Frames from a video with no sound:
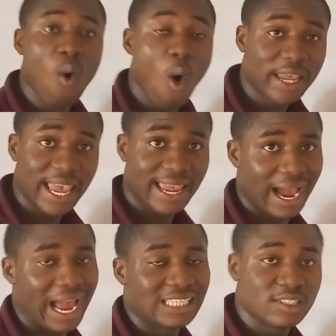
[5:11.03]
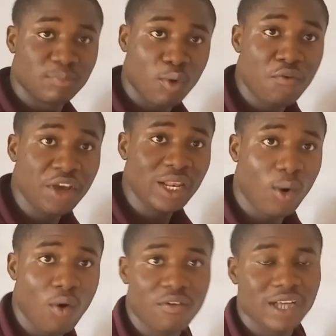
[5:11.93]
Okay guys, moving
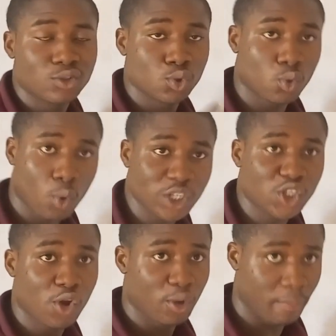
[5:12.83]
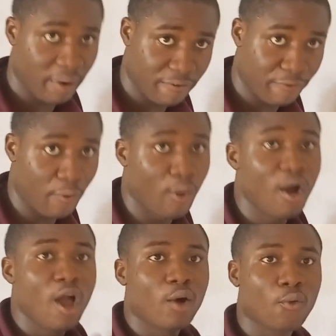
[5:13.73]
over to question number
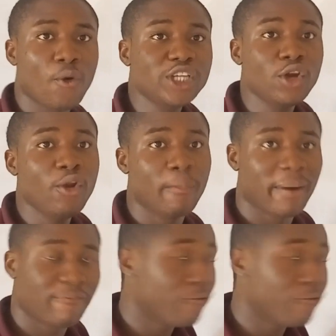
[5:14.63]
4. Question number